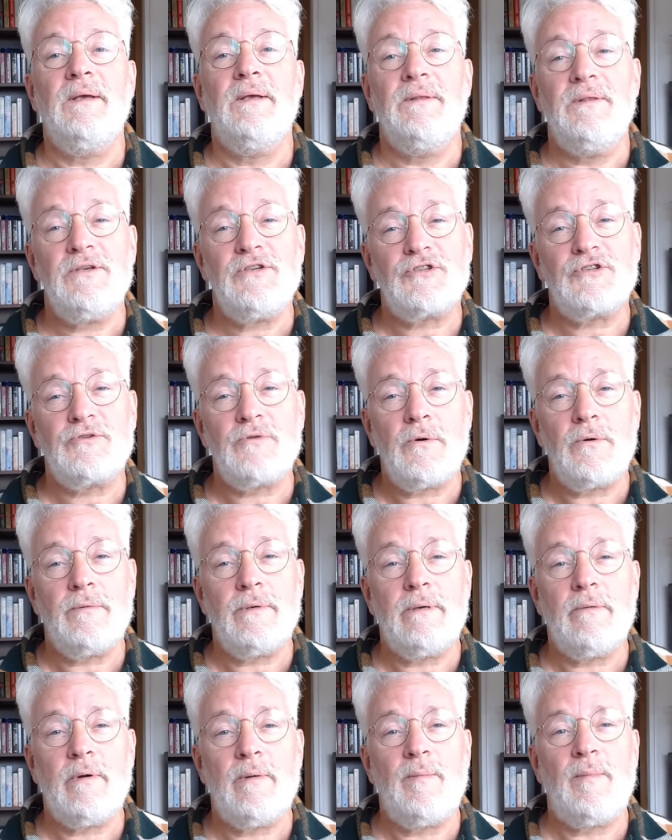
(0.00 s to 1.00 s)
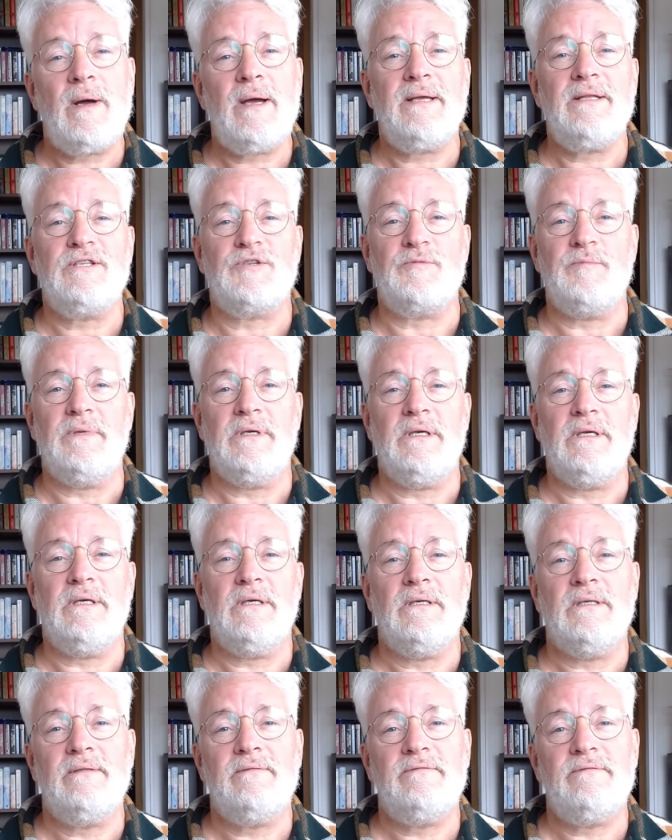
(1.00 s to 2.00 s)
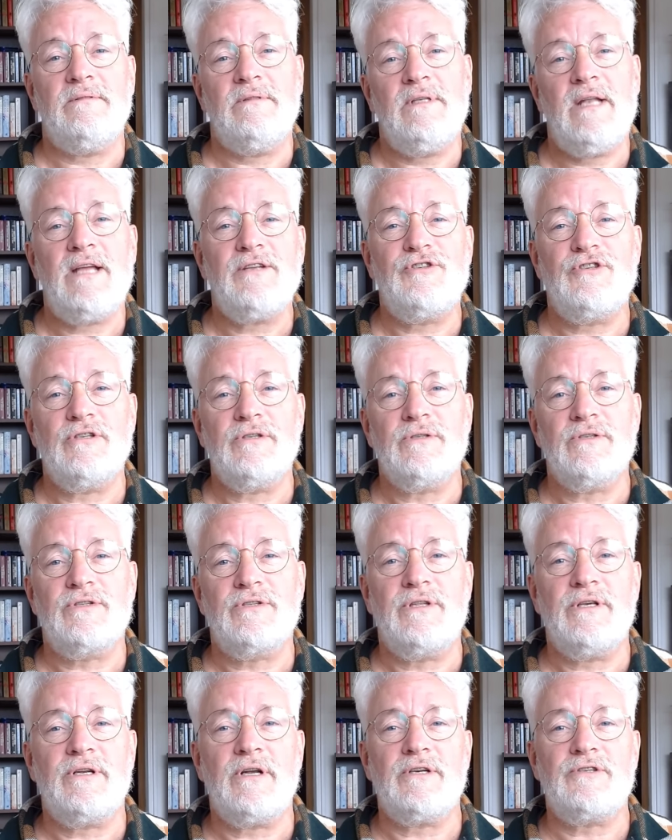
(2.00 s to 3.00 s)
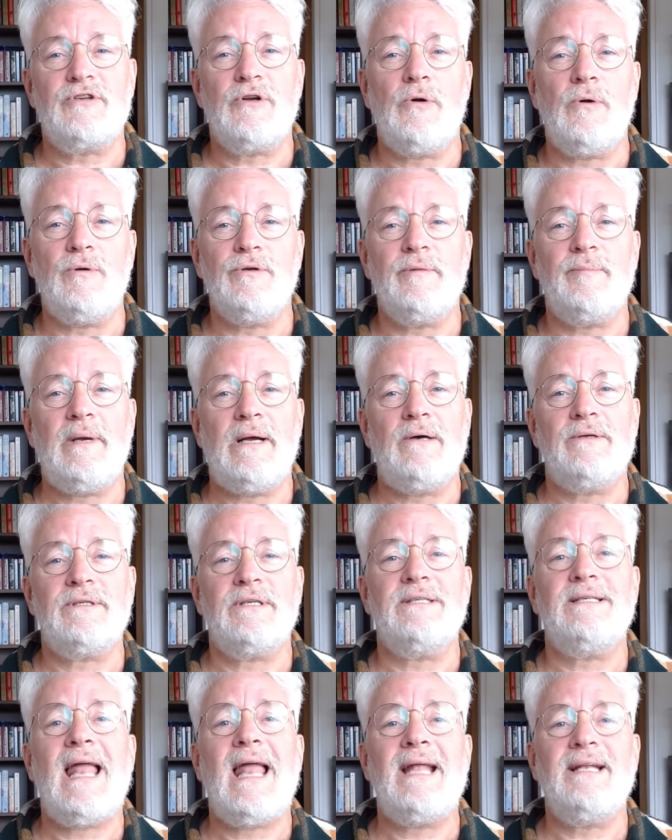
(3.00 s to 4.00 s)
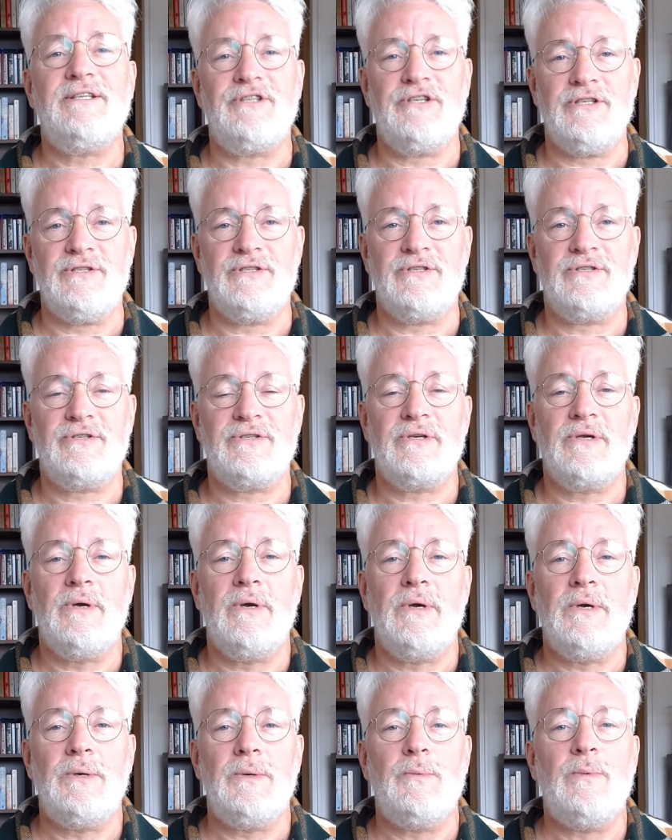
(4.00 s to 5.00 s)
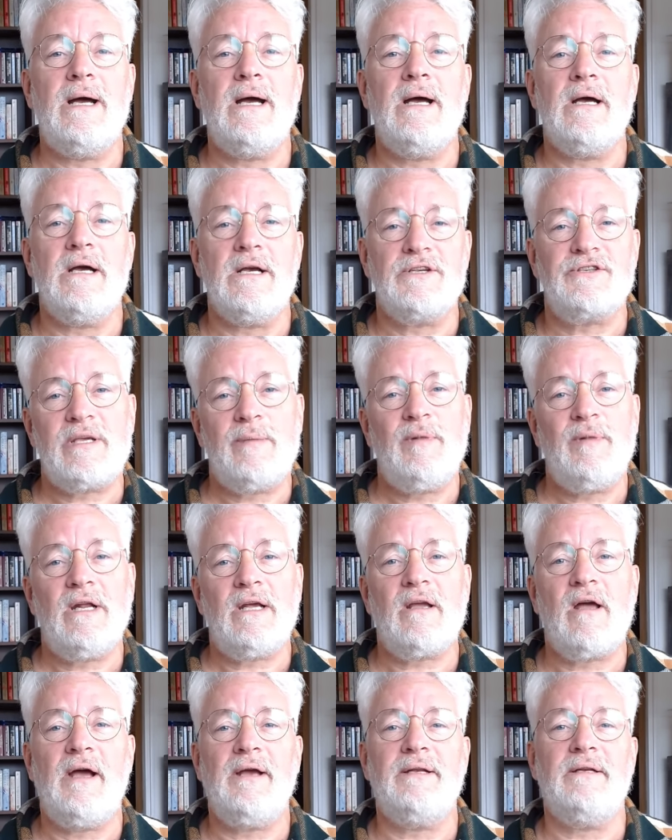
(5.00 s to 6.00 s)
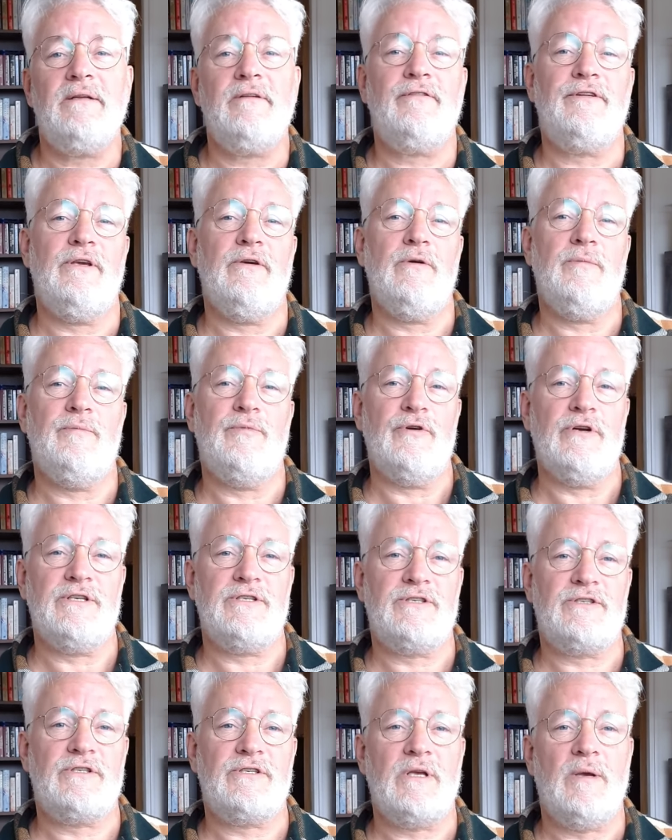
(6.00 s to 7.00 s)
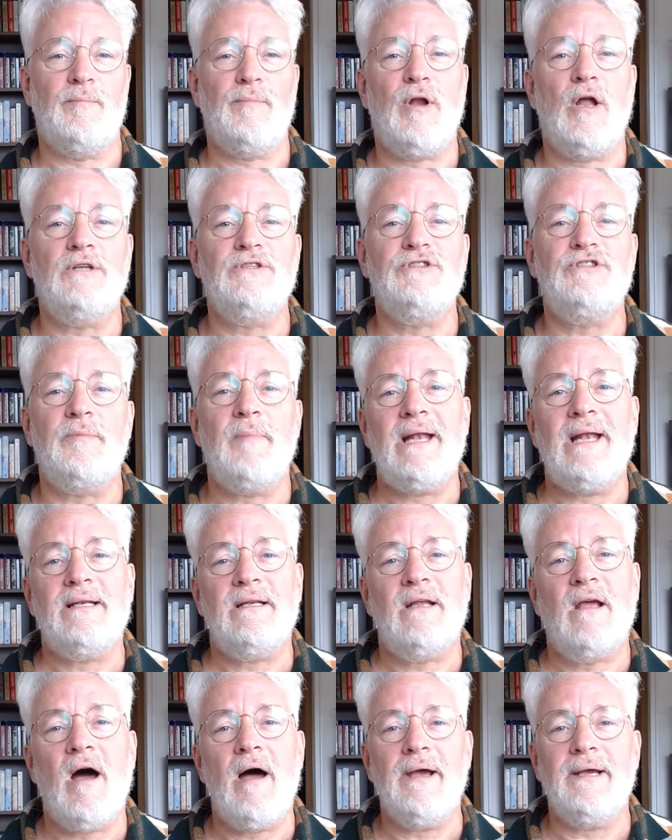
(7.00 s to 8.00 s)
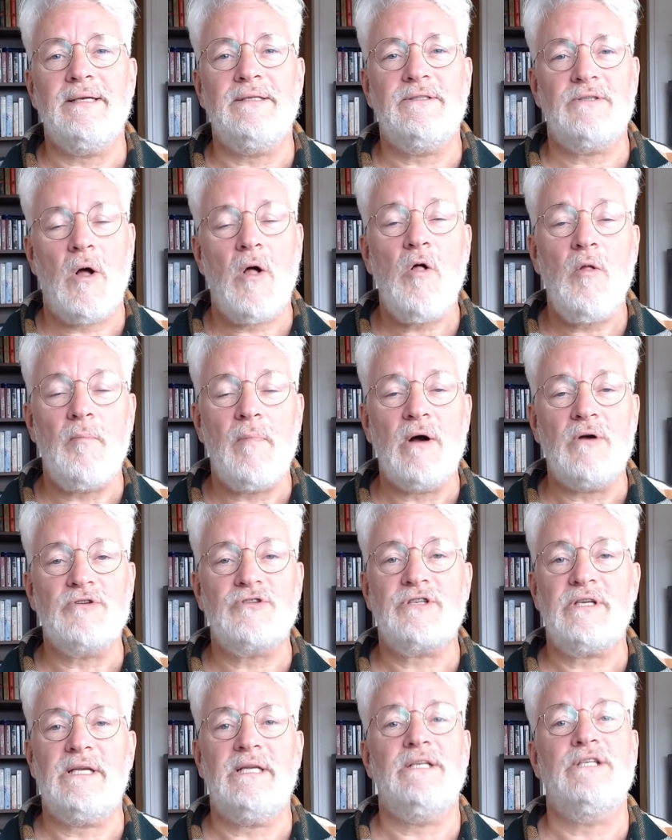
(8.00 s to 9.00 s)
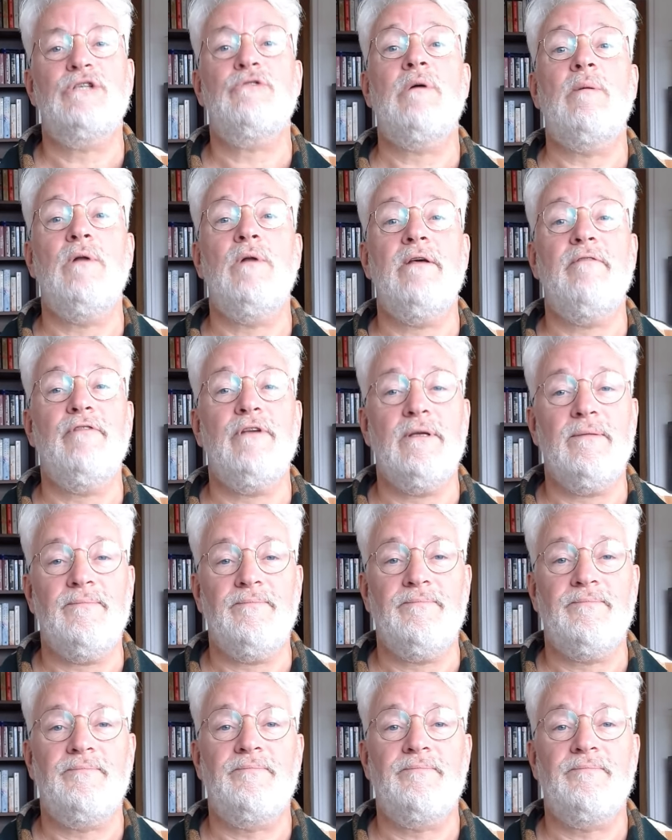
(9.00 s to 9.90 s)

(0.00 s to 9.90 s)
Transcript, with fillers: This story reminds me of legends that are told about Atlantis, where a similar kind of hubris plunged mankind almost into oblivion.